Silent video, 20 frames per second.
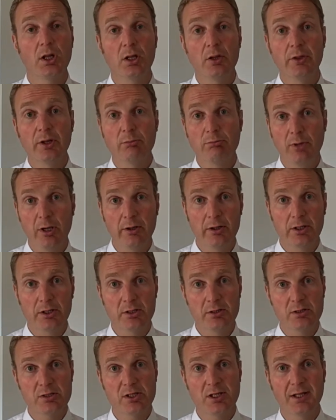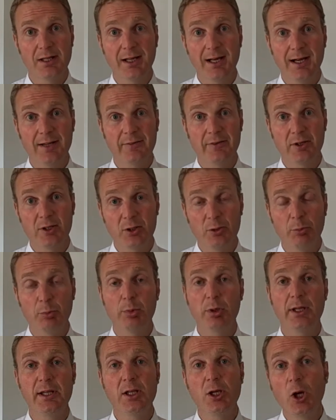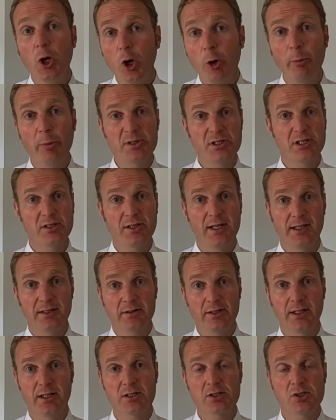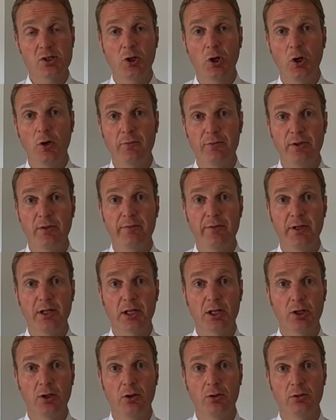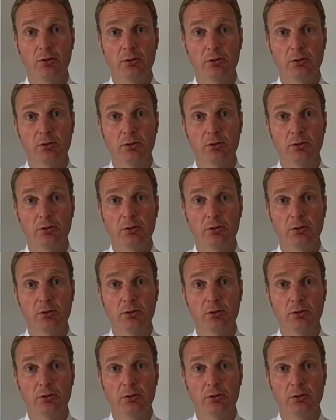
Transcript: The Americans had the complete opposite tactics of the Vietcong.